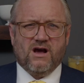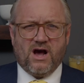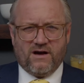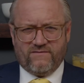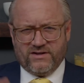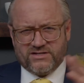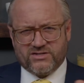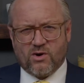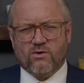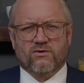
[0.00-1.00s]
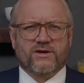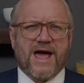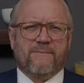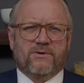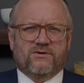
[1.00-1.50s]
of its total
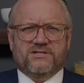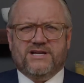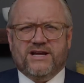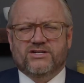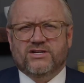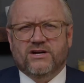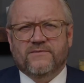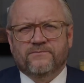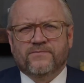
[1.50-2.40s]
capitalization.